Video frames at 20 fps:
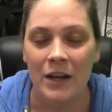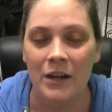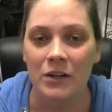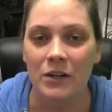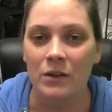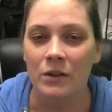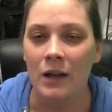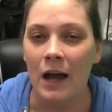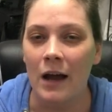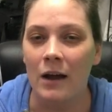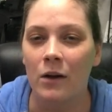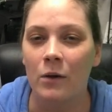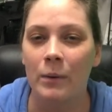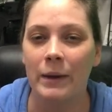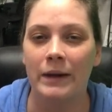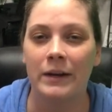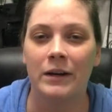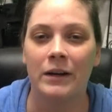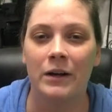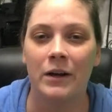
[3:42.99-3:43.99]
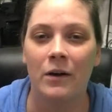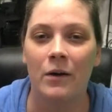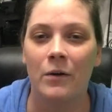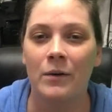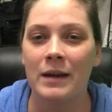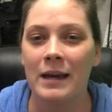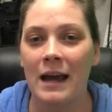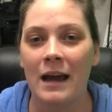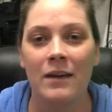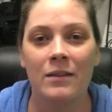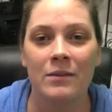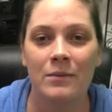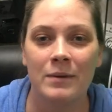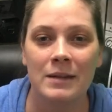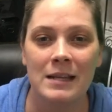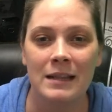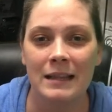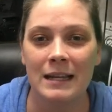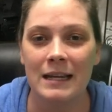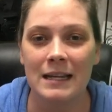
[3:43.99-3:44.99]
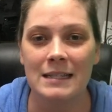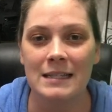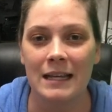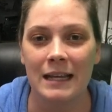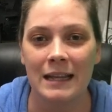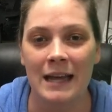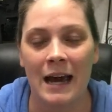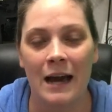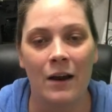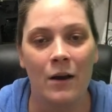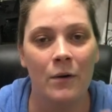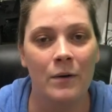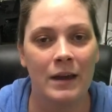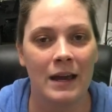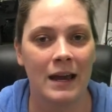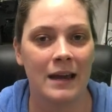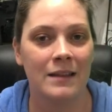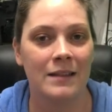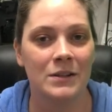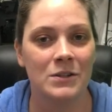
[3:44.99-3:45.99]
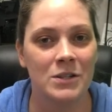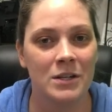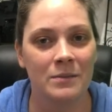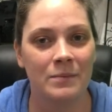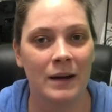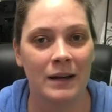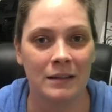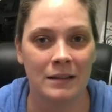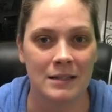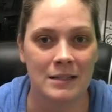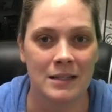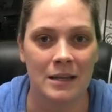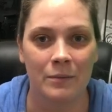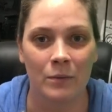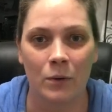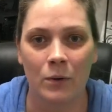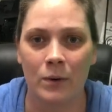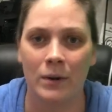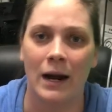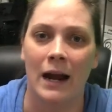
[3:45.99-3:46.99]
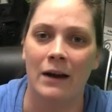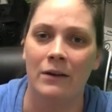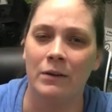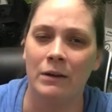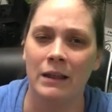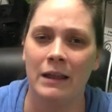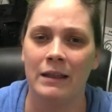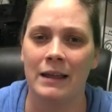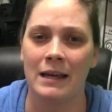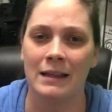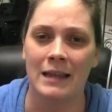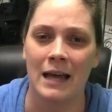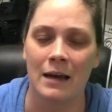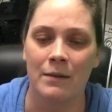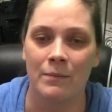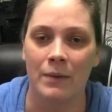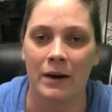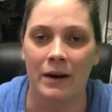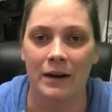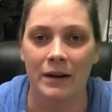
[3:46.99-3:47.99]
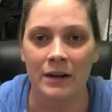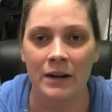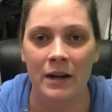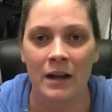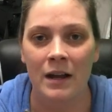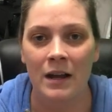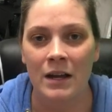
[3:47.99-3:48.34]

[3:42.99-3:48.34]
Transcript: you're a lot quicker to go, oh yeah, and then he said that, oh yeah, and then she brought this up, or I really like that part.